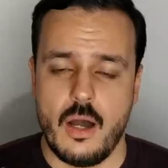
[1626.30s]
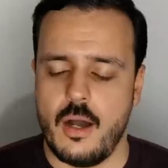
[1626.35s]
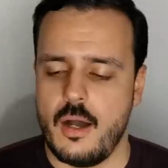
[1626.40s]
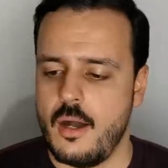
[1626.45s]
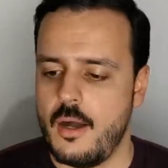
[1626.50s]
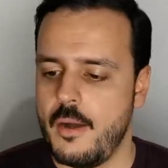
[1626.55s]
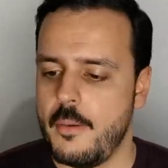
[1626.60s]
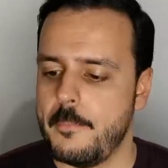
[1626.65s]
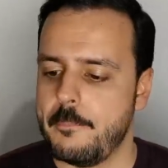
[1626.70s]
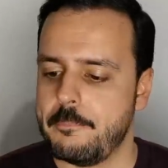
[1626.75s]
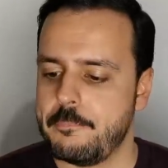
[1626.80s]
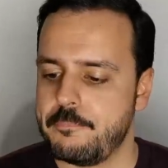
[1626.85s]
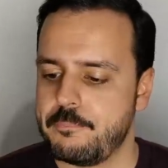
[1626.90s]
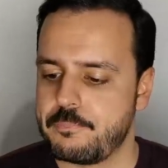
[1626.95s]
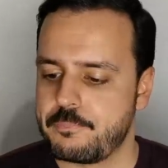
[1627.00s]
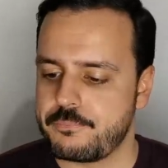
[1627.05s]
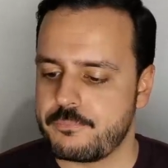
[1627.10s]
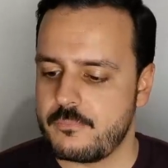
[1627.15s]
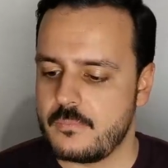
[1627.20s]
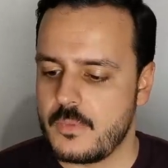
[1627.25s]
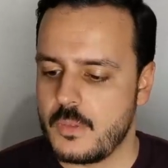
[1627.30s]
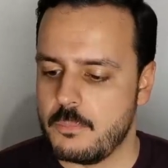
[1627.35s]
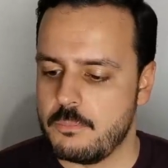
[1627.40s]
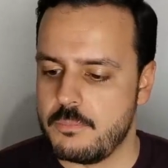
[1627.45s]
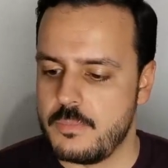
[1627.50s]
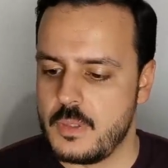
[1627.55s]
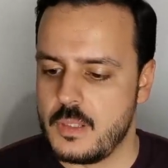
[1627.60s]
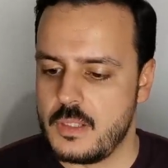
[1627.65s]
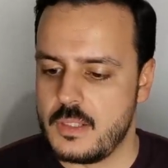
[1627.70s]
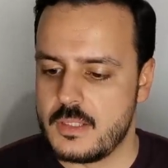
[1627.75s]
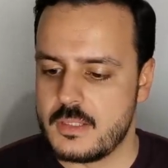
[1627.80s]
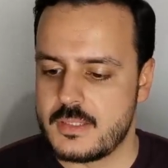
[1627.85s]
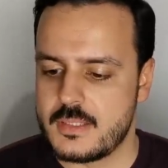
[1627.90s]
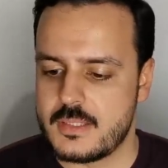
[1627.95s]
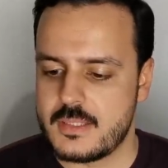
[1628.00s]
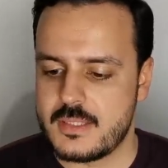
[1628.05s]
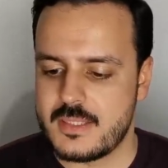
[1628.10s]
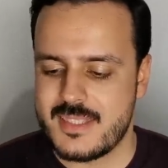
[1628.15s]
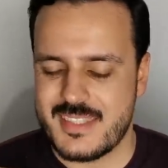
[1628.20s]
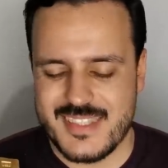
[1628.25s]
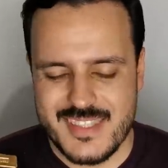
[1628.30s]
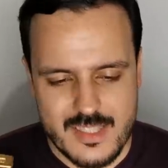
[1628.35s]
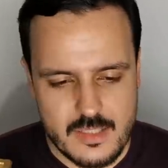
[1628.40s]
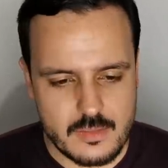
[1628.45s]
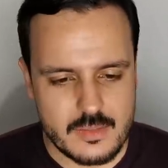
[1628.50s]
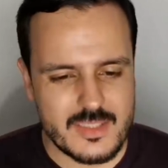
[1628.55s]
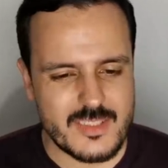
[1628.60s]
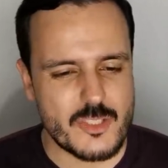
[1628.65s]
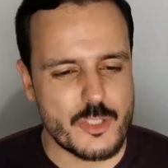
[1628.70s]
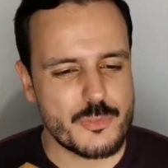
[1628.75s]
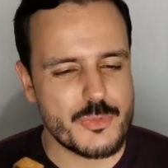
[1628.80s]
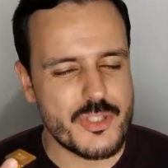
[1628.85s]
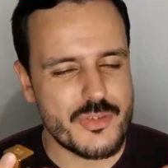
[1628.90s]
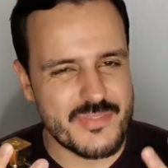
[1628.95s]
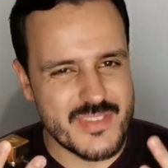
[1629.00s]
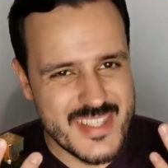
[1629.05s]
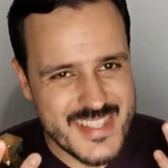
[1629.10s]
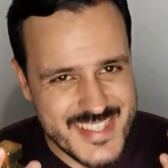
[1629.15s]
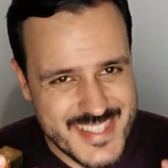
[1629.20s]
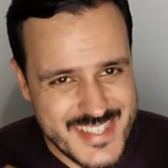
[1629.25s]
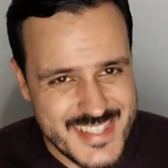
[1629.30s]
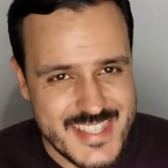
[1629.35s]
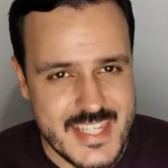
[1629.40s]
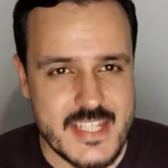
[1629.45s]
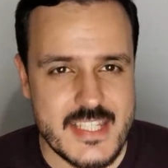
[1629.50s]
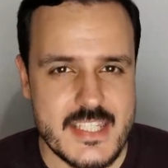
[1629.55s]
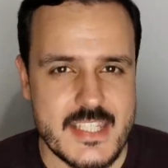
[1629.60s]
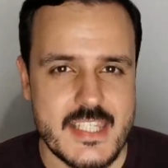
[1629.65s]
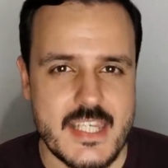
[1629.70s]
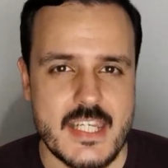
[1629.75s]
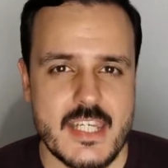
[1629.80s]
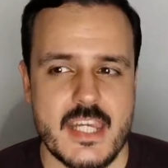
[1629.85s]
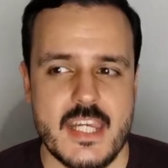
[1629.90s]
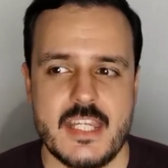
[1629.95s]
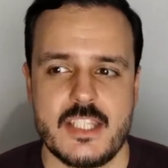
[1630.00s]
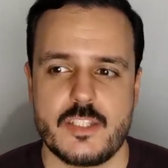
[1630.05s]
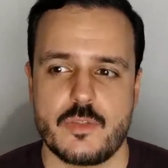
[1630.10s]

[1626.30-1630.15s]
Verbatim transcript: Um, but still in terms of the scent DNA,